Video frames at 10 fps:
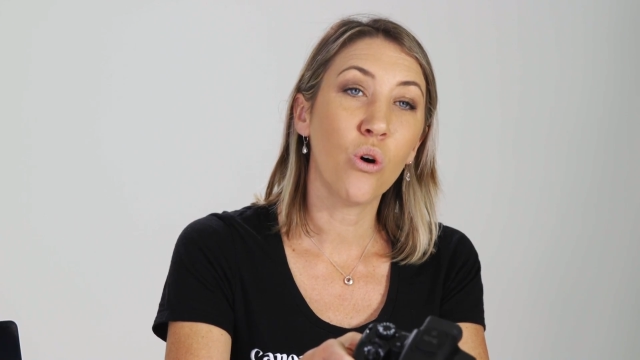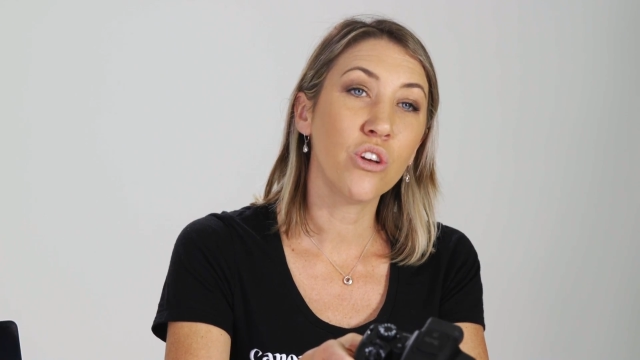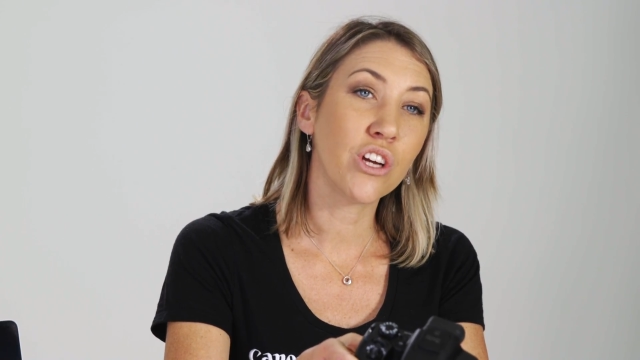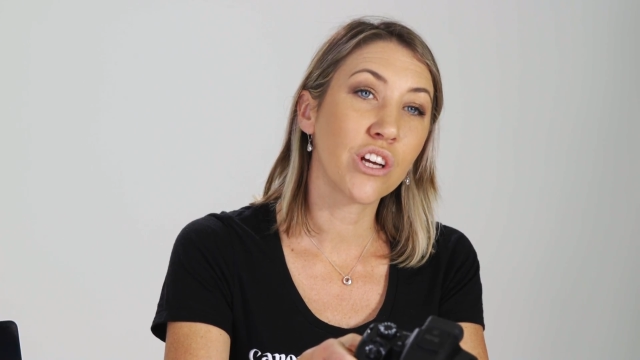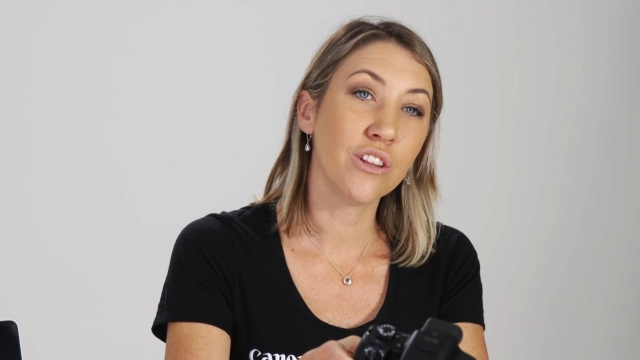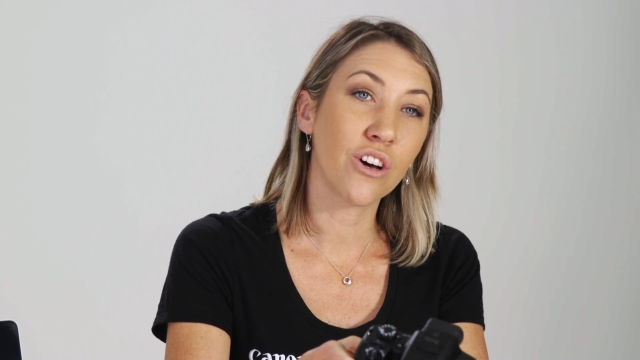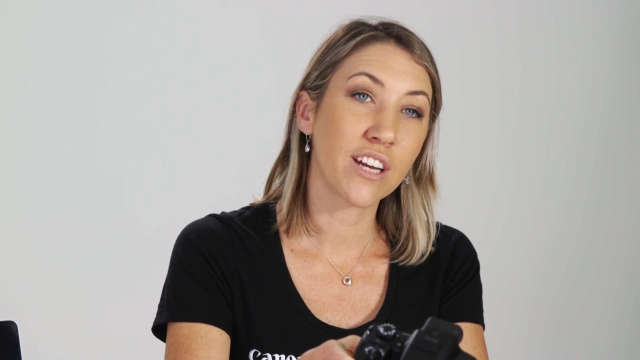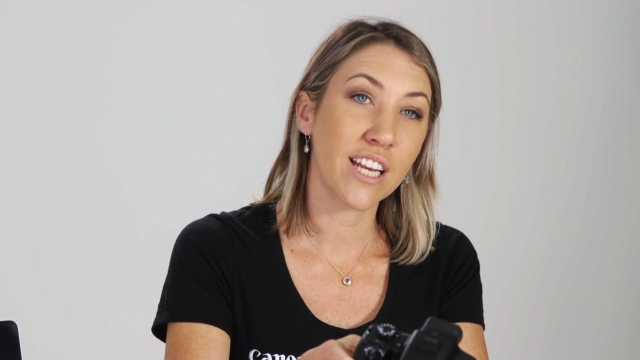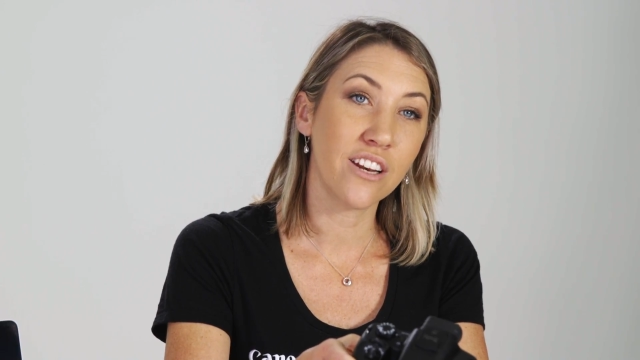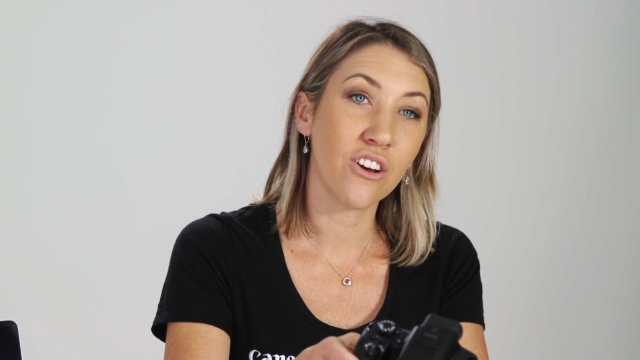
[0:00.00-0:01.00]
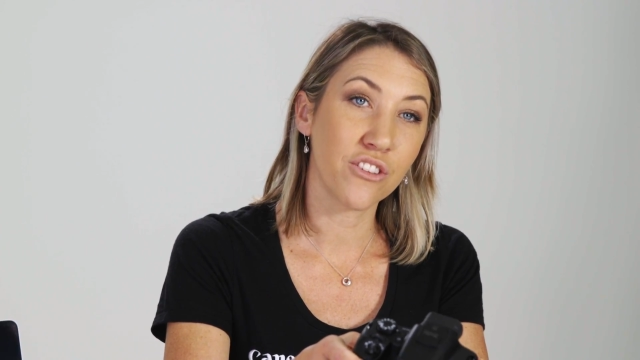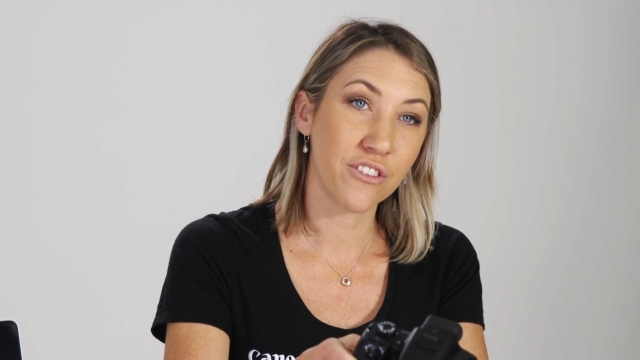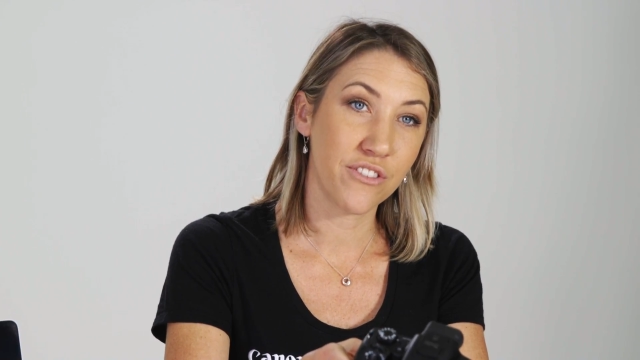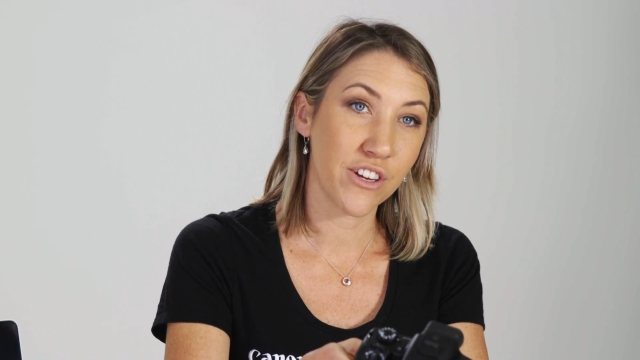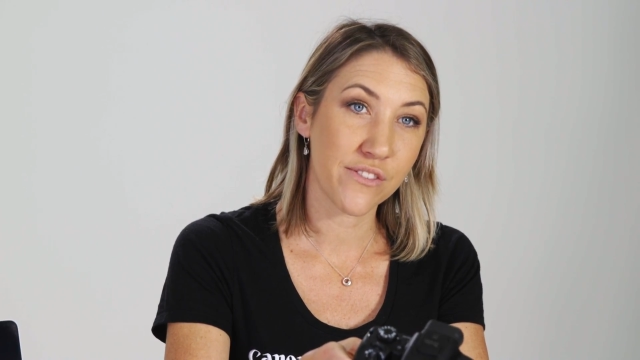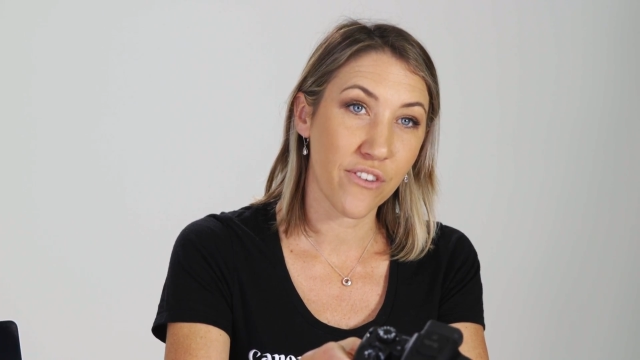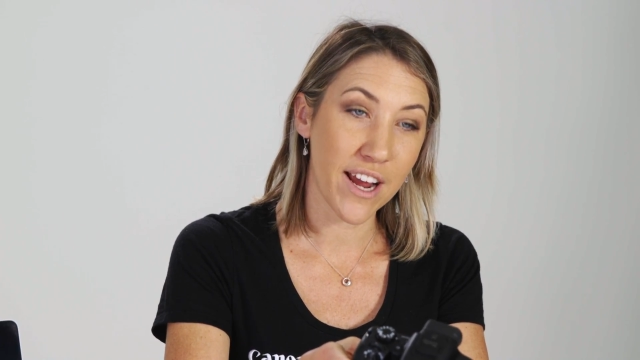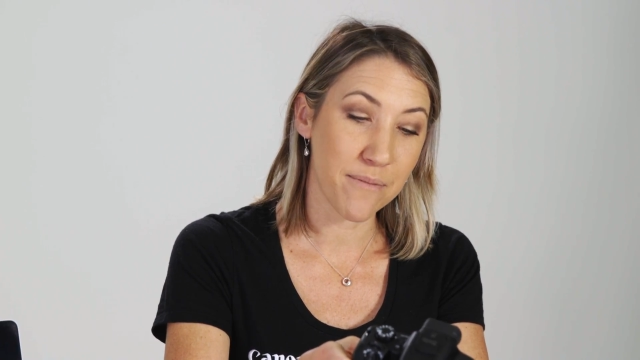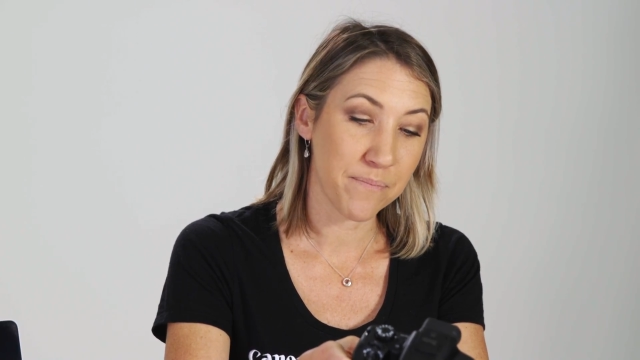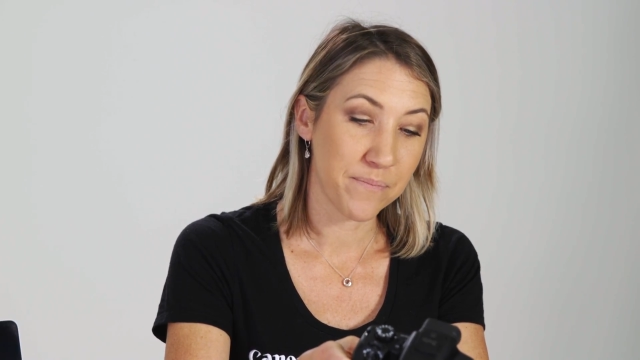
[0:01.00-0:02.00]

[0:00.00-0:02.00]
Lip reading: or you can lock it in on the first frame.